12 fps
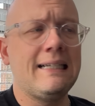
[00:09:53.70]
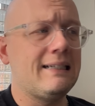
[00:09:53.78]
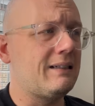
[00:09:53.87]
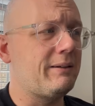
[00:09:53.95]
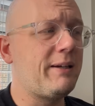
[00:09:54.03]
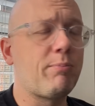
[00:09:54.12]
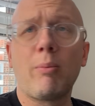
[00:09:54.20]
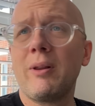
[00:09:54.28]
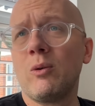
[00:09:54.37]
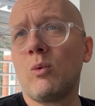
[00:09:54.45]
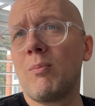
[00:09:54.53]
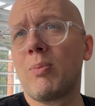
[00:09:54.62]
He's probably
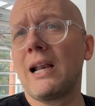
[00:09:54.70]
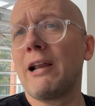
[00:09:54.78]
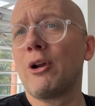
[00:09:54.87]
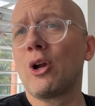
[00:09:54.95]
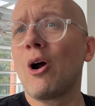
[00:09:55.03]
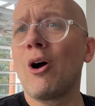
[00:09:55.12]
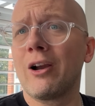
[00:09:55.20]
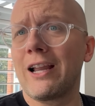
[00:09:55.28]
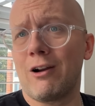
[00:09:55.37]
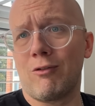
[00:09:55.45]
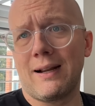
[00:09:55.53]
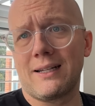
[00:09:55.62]
the one player who can't
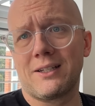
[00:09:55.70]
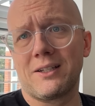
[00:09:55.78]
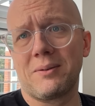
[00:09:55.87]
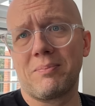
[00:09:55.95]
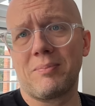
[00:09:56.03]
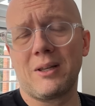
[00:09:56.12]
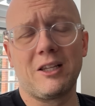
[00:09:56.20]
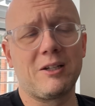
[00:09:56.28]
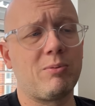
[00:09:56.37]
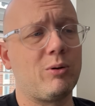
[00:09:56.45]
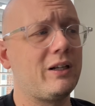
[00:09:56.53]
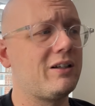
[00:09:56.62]
get a rest at this
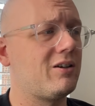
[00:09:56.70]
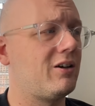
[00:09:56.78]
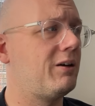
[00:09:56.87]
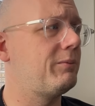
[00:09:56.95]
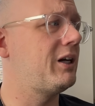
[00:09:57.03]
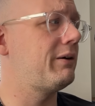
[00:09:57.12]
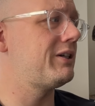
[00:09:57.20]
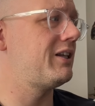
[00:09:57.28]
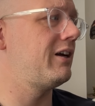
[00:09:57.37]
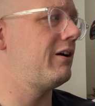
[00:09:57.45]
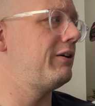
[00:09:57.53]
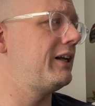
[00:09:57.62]
point in time. He's
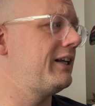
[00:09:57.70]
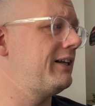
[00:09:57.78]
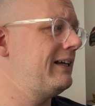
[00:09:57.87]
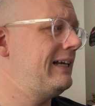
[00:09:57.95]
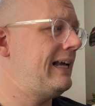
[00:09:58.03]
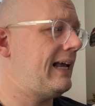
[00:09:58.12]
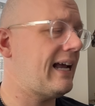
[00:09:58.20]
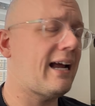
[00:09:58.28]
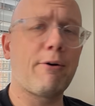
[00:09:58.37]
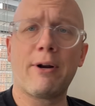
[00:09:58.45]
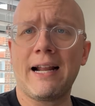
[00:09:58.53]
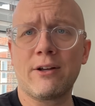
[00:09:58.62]
the only
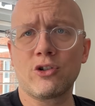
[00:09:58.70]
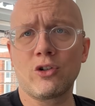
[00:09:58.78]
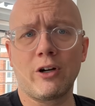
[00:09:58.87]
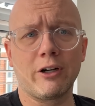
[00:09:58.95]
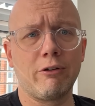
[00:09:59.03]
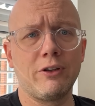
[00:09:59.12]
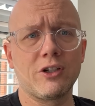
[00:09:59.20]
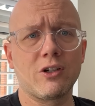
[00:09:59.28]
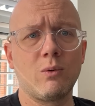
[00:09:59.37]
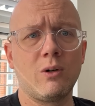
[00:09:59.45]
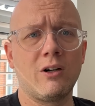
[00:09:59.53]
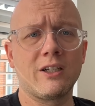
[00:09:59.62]
out-and-out striker in the
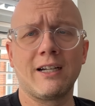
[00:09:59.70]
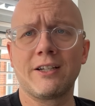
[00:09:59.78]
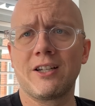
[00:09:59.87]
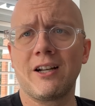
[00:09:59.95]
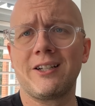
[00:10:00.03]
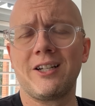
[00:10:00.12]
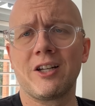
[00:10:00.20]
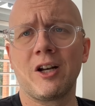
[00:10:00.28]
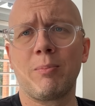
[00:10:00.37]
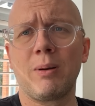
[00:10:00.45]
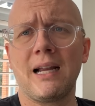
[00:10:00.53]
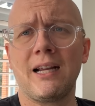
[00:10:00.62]
squad, and as such, he's going
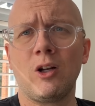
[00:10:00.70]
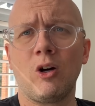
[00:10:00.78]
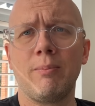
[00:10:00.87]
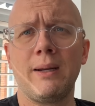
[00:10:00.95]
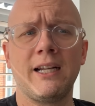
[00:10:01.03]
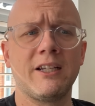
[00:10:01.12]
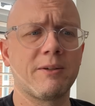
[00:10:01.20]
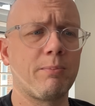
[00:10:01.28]
to play a lot of minutes.